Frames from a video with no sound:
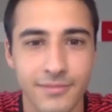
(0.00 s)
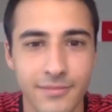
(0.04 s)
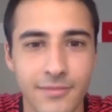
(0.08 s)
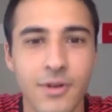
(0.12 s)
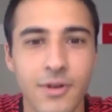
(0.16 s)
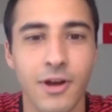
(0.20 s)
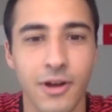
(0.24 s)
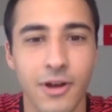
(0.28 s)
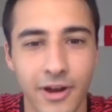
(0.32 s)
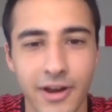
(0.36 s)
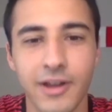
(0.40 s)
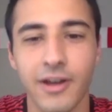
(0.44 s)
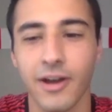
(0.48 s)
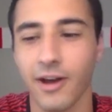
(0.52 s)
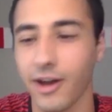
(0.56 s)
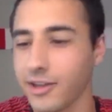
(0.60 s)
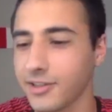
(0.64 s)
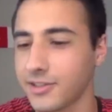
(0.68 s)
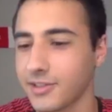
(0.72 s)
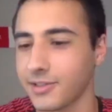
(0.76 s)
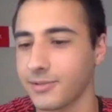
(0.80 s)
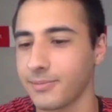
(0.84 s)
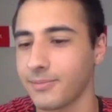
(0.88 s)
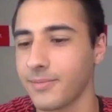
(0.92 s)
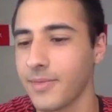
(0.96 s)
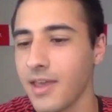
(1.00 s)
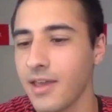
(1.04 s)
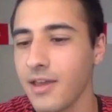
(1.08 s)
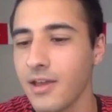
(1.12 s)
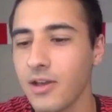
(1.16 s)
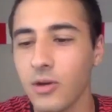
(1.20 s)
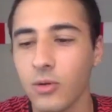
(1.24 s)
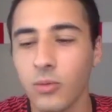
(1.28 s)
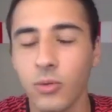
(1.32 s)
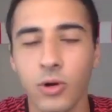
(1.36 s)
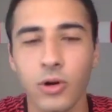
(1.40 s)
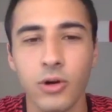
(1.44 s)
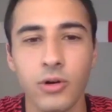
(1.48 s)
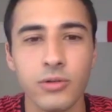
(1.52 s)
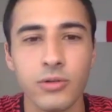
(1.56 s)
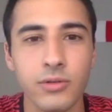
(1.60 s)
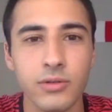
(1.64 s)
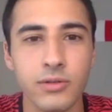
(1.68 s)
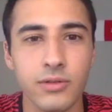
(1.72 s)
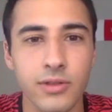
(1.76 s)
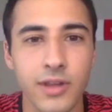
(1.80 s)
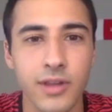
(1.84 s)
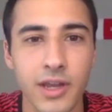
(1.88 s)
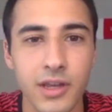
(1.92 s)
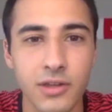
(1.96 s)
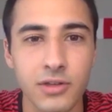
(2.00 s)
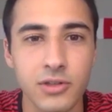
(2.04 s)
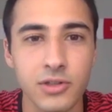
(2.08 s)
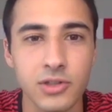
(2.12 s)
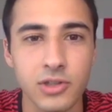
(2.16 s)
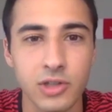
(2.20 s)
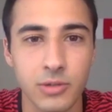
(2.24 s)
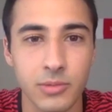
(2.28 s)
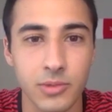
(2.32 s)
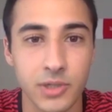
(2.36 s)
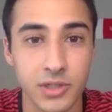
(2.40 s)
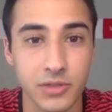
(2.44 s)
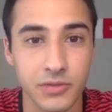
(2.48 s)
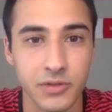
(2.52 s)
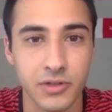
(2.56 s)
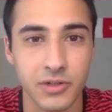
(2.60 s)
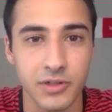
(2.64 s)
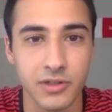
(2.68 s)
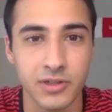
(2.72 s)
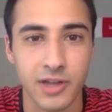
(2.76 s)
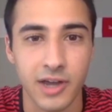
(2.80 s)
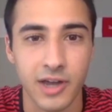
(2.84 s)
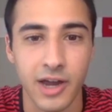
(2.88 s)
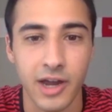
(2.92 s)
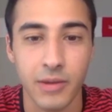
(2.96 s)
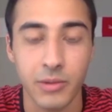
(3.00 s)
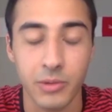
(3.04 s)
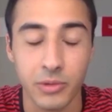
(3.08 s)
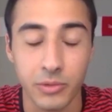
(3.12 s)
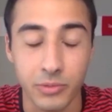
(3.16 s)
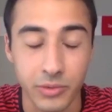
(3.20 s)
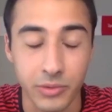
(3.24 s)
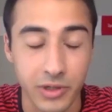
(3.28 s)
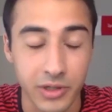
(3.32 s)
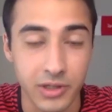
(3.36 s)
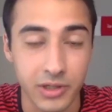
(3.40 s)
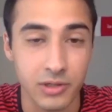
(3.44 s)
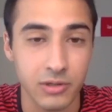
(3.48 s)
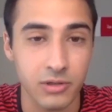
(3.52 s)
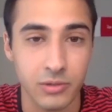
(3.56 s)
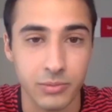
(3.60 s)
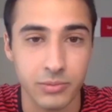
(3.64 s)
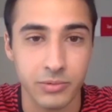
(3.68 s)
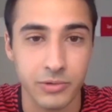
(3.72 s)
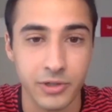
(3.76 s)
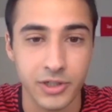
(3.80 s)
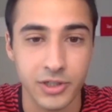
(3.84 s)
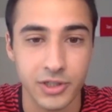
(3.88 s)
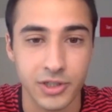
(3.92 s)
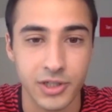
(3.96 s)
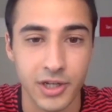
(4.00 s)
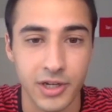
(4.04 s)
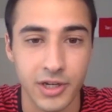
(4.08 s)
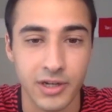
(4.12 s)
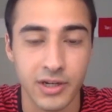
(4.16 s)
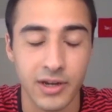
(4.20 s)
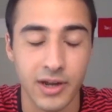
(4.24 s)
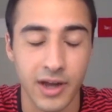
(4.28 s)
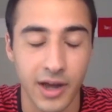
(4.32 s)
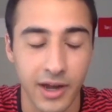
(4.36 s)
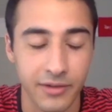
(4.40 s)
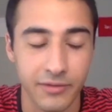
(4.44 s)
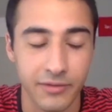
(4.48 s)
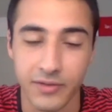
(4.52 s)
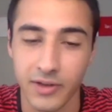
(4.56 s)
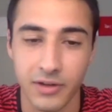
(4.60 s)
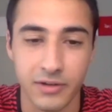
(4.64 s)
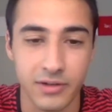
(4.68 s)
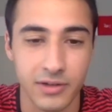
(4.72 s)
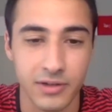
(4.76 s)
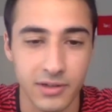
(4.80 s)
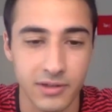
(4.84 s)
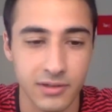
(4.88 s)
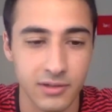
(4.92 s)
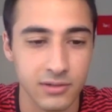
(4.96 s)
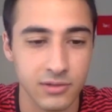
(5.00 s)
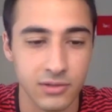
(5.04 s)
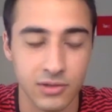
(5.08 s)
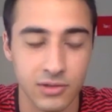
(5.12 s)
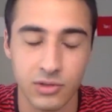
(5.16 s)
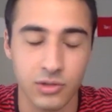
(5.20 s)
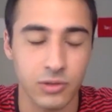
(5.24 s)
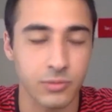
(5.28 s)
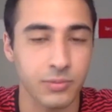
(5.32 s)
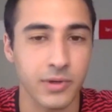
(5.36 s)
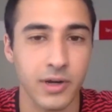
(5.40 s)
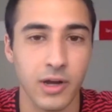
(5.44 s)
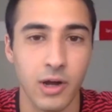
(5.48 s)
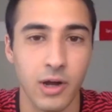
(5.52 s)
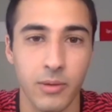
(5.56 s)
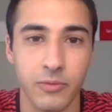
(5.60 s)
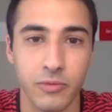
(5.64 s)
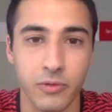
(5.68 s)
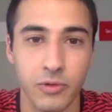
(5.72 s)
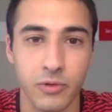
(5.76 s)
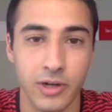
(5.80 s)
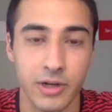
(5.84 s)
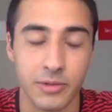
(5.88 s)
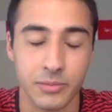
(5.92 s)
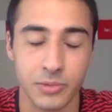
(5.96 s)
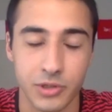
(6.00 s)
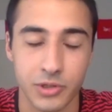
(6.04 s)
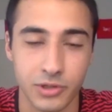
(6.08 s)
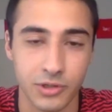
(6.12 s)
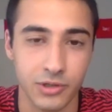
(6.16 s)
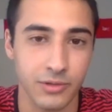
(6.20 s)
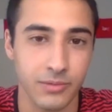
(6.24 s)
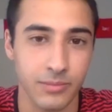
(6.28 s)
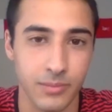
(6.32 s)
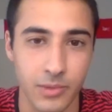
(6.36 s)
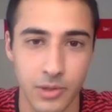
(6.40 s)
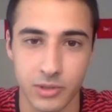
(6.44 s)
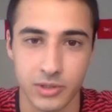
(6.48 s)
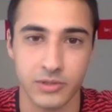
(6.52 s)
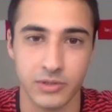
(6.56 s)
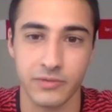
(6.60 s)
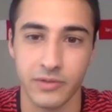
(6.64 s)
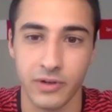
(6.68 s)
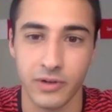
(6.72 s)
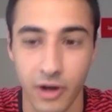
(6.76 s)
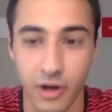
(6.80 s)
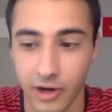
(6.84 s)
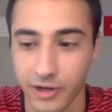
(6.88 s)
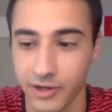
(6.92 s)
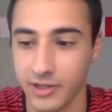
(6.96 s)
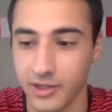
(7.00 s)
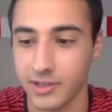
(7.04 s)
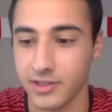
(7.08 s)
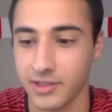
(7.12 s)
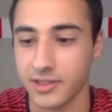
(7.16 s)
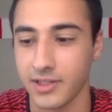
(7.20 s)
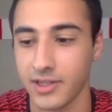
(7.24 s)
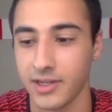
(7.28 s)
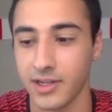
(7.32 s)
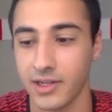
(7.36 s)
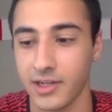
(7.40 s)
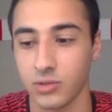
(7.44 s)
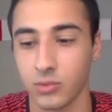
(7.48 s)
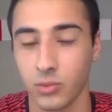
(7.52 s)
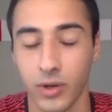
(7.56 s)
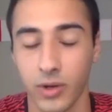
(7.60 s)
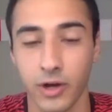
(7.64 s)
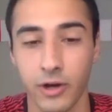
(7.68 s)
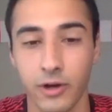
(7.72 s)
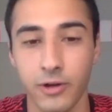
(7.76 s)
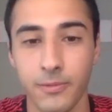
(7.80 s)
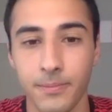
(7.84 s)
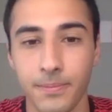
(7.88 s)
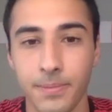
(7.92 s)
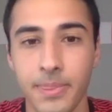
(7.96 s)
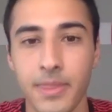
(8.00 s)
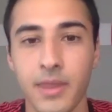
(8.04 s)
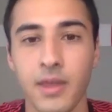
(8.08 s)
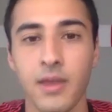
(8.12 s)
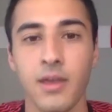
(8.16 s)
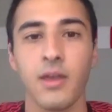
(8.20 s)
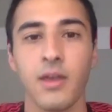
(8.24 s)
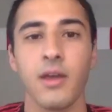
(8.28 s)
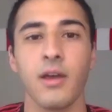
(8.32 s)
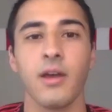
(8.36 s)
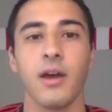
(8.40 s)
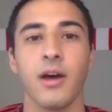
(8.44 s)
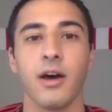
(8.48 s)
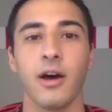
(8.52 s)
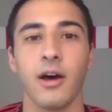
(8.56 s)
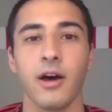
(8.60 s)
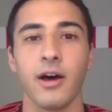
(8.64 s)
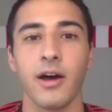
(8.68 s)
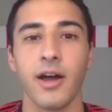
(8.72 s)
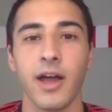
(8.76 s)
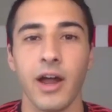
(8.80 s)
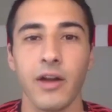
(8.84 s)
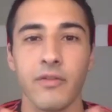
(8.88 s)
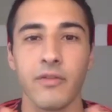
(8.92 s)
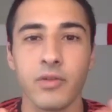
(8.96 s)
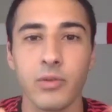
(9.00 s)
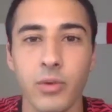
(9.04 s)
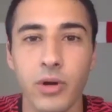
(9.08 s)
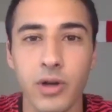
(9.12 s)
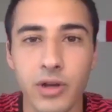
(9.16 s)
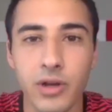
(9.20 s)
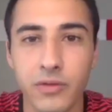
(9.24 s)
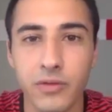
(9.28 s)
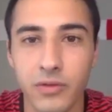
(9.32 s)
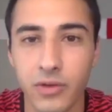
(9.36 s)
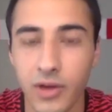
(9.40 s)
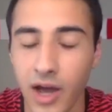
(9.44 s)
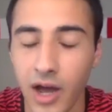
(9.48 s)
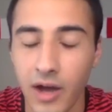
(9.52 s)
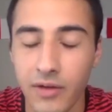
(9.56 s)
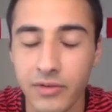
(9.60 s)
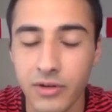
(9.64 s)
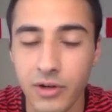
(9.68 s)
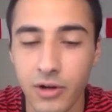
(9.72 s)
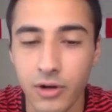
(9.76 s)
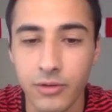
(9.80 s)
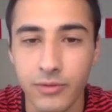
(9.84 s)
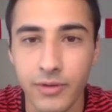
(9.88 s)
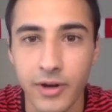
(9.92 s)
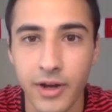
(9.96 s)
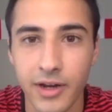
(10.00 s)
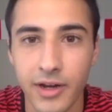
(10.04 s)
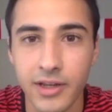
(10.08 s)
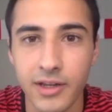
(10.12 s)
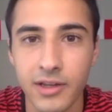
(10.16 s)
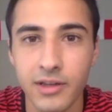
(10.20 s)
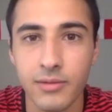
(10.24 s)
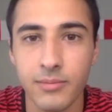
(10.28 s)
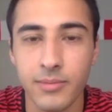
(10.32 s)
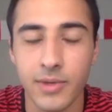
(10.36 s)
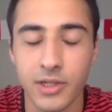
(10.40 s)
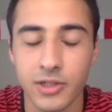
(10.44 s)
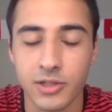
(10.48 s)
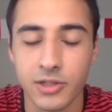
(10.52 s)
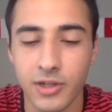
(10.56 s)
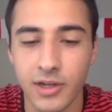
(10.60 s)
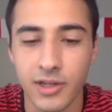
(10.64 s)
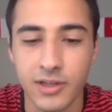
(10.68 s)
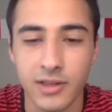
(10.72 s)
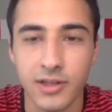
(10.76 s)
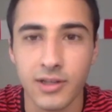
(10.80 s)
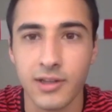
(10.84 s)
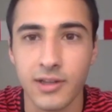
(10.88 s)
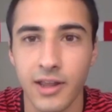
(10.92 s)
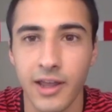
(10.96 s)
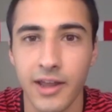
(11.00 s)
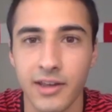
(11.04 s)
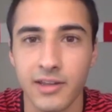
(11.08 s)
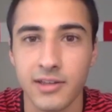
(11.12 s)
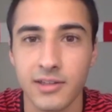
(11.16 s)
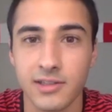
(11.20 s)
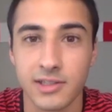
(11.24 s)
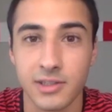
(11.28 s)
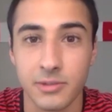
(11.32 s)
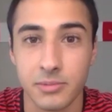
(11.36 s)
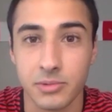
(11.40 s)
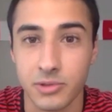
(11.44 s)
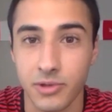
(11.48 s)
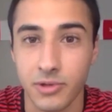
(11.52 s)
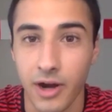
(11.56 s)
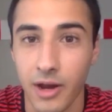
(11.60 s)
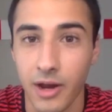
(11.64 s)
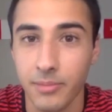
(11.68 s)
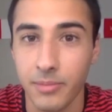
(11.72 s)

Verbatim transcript: All right, awesome. Well, thank you so much for your time. We really do appreciate it. I found it super helpful, and I'm sure most of our audience did as well. Uh, everyone, if you haven't already, make sure to hit the like and subscribe